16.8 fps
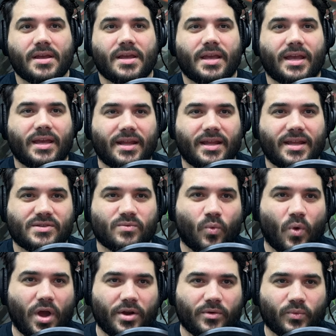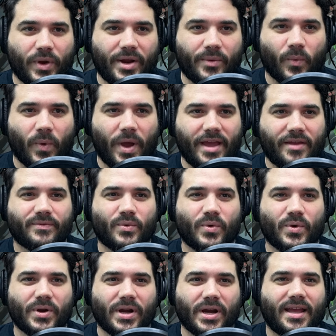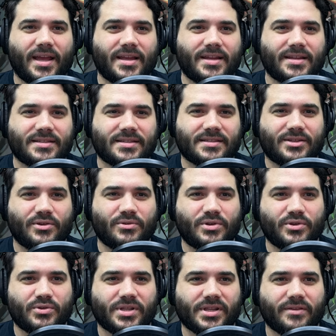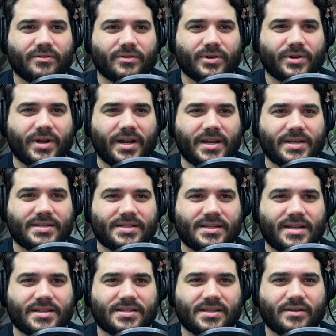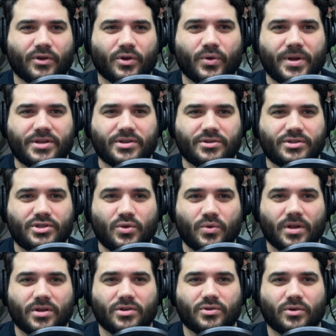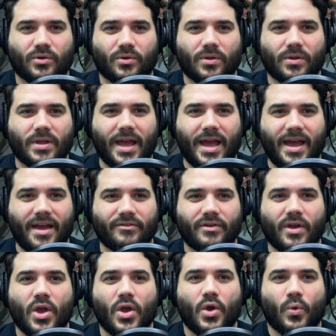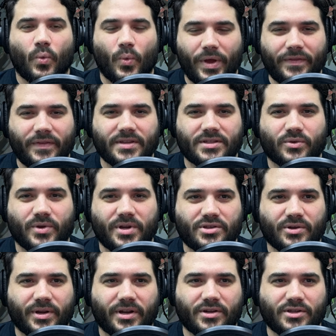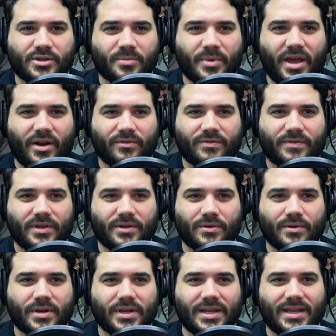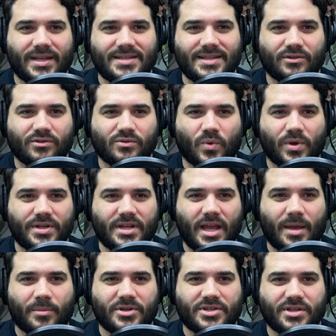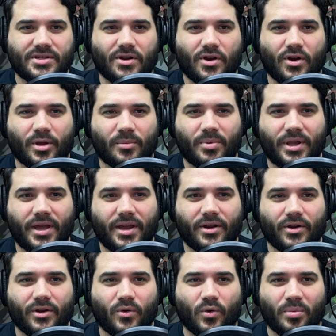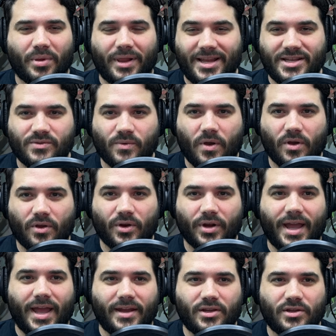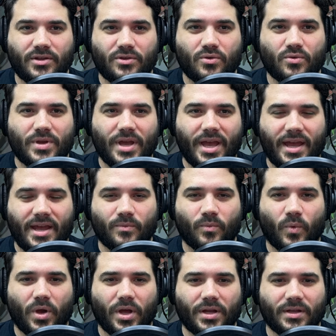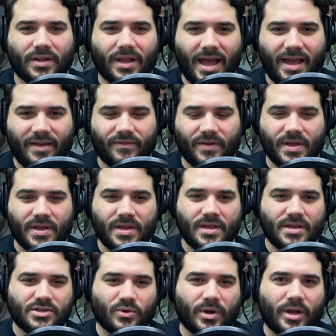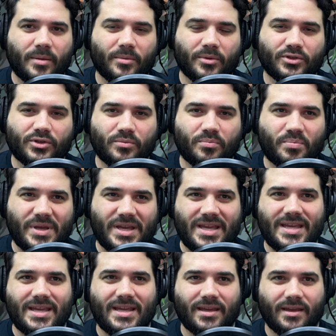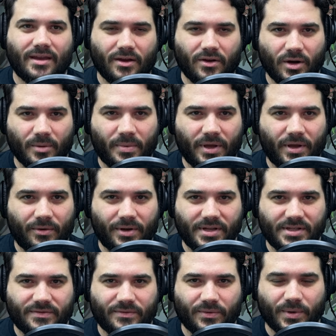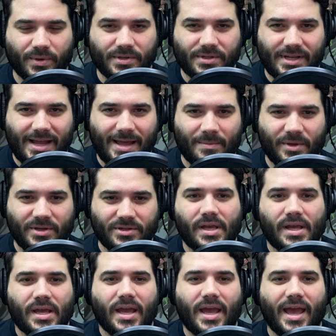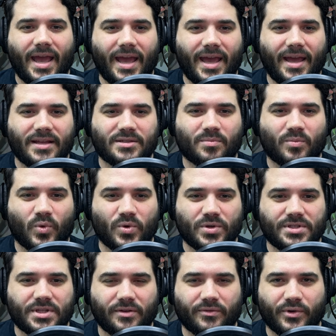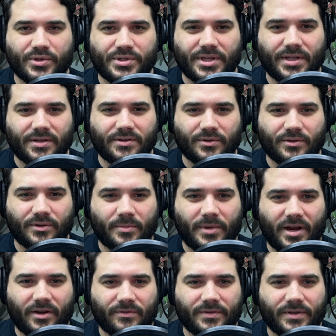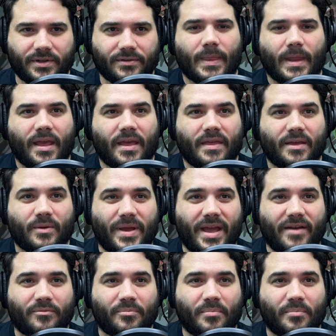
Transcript: It is one red white for a 2/2 sliver, and it says sliver creatures you control have, when this creature enters the battlefield, it deals 1 damage to target player or planeswalker, and you gain 1 life. So we're able to ping our opponents for damage as more slivers enter the battlefield. Then we have